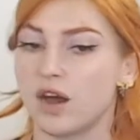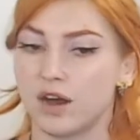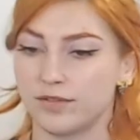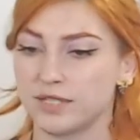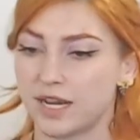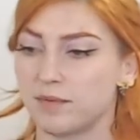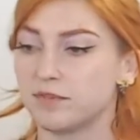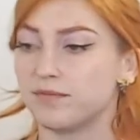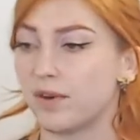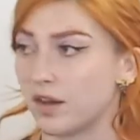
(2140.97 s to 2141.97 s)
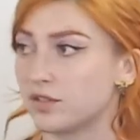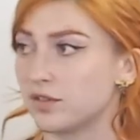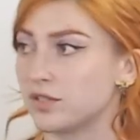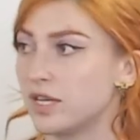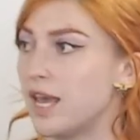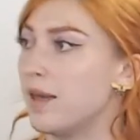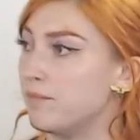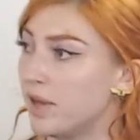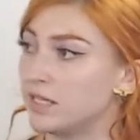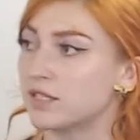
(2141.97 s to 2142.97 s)
oftentimes fosters
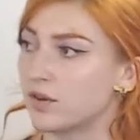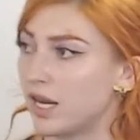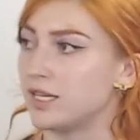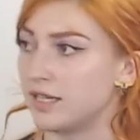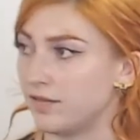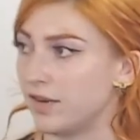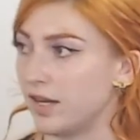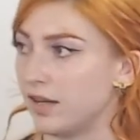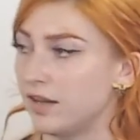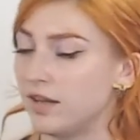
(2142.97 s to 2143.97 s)
immense creativity.